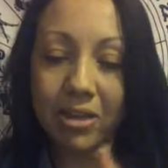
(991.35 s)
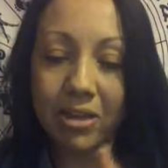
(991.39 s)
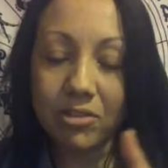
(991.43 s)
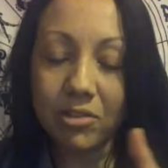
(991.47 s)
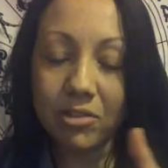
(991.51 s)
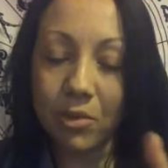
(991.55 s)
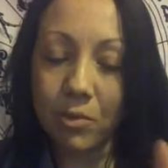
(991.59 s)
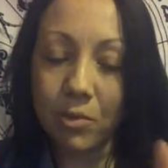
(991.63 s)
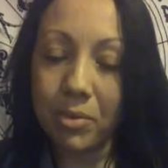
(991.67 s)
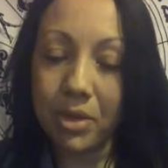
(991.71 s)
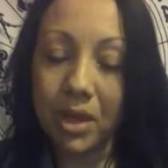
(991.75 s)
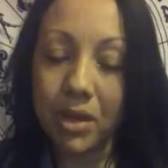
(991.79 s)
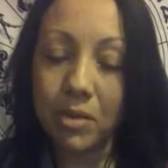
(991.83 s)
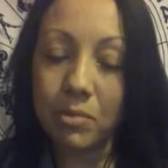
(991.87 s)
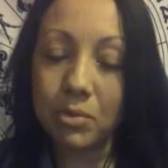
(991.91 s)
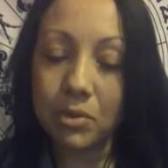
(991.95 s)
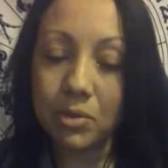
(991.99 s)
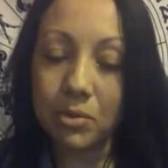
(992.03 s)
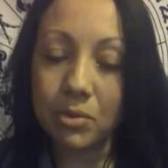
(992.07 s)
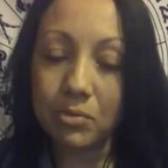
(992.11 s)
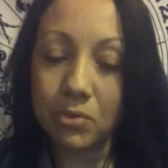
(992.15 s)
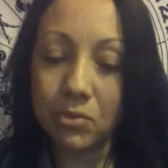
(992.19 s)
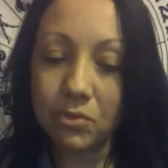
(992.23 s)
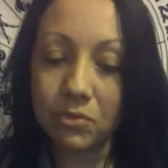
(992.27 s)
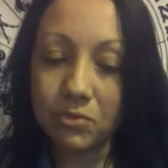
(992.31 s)
to be able to
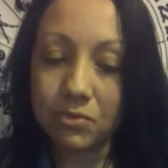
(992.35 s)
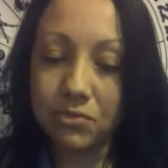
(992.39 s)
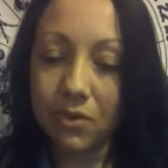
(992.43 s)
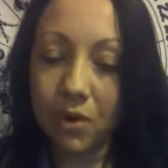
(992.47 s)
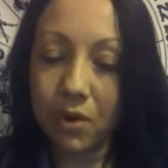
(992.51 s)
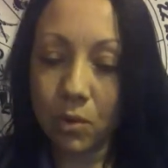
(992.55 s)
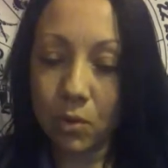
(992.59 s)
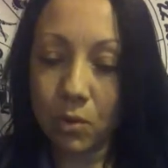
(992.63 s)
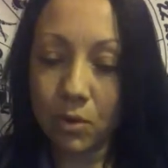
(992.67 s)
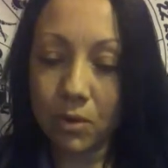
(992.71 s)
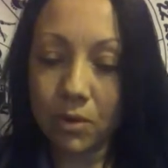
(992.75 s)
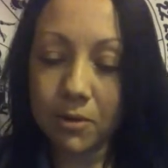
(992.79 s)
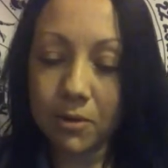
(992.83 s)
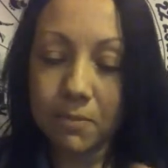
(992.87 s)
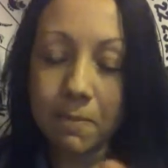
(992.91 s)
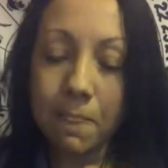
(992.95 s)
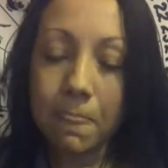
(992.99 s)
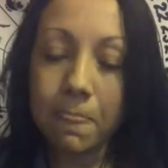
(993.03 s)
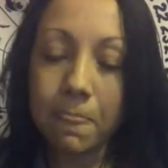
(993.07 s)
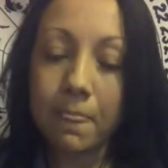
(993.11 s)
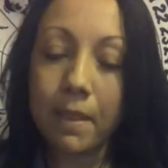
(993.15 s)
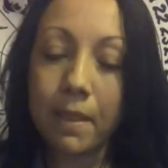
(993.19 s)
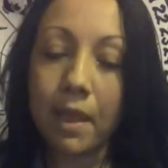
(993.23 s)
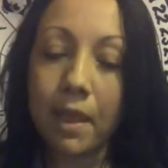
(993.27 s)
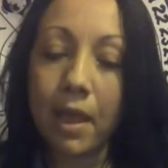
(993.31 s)
move forward.
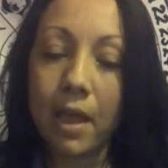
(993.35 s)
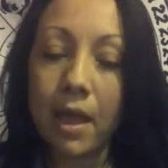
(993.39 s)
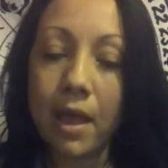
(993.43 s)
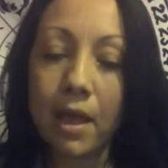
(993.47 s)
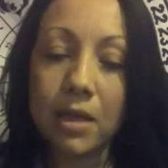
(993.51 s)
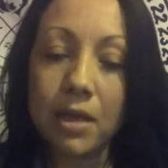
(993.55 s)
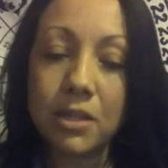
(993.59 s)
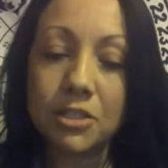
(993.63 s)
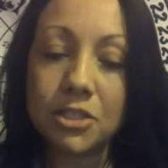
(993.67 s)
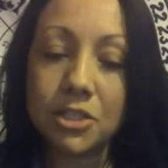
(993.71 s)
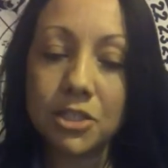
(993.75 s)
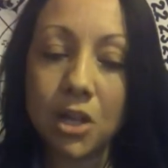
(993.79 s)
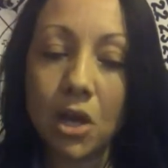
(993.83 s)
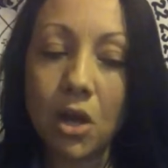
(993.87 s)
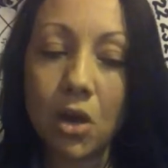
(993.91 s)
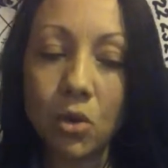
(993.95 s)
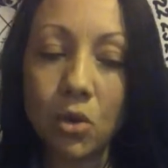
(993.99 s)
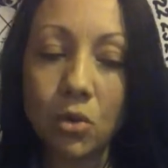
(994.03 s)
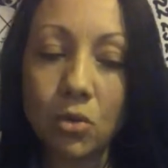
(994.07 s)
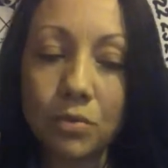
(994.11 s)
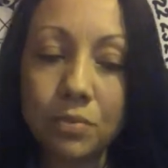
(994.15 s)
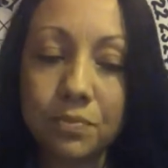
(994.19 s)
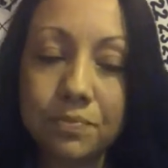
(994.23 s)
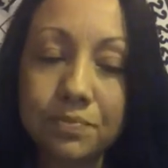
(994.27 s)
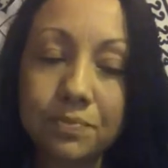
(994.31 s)

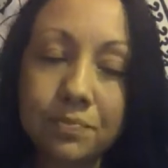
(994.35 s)
So